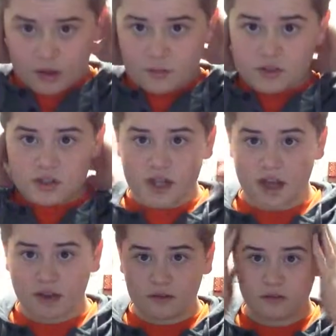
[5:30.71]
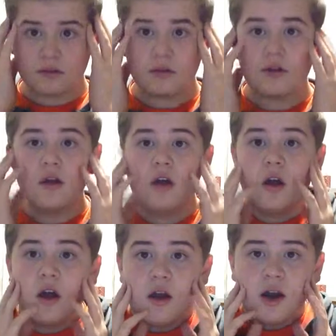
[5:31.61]
I'm just saying.
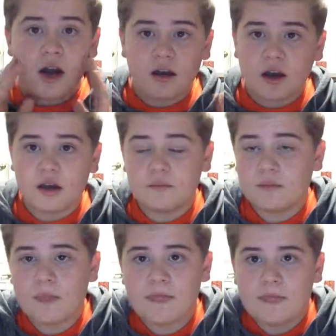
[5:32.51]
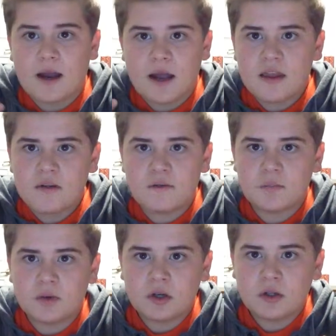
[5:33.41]
I, I like
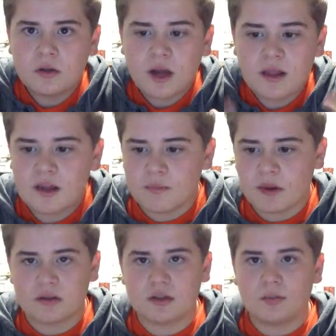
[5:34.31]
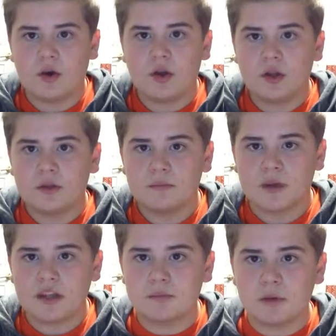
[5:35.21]
football. I like basketball,
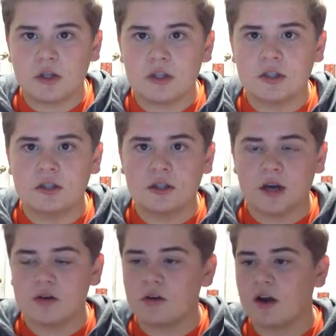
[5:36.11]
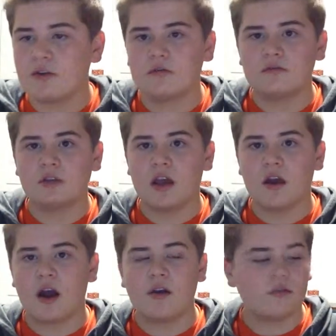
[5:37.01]
baseball. I don't
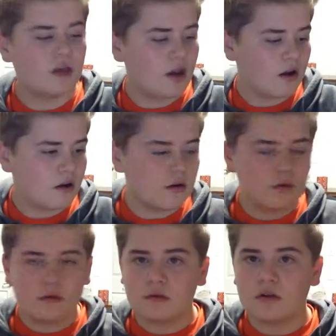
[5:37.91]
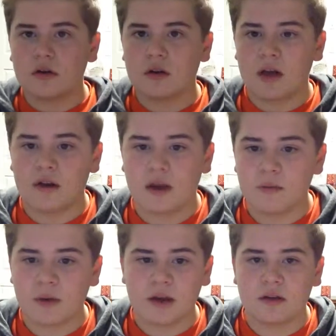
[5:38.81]
care. I don't care. I
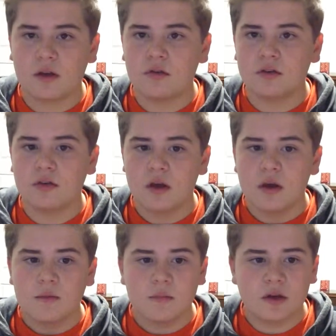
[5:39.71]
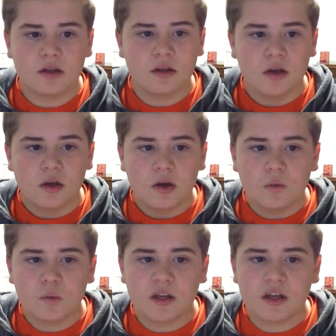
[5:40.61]
don't mind those. But
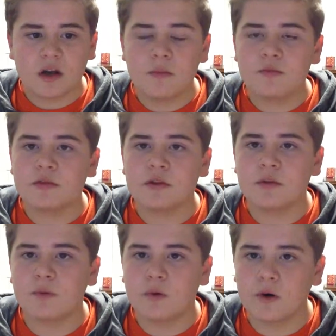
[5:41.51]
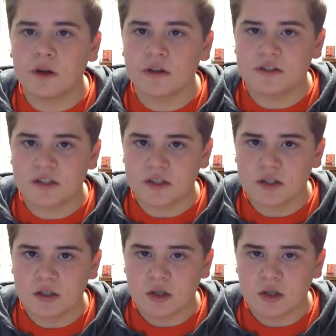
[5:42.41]
when it comes to the point